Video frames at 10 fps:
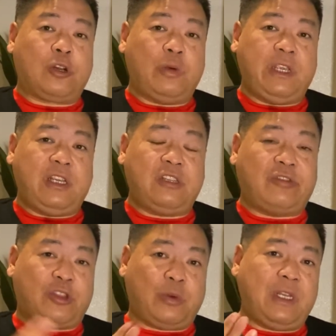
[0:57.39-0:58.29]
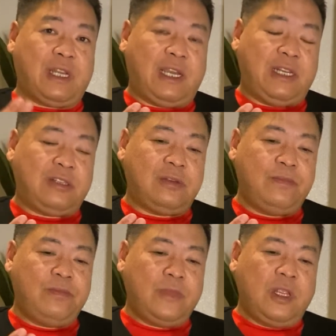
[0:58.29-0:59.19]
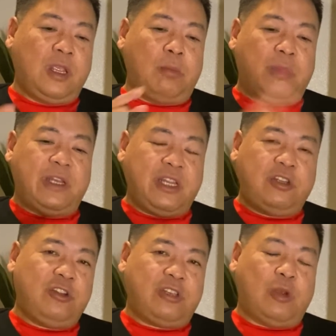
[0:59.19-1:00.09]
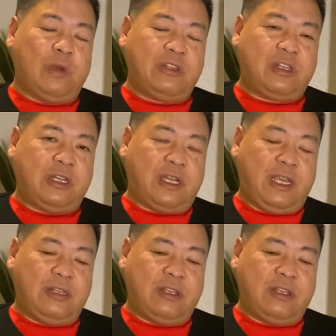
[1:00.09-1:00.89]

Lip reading: Queens for 3 nights, Monday, Tuesday, Wednesday nights.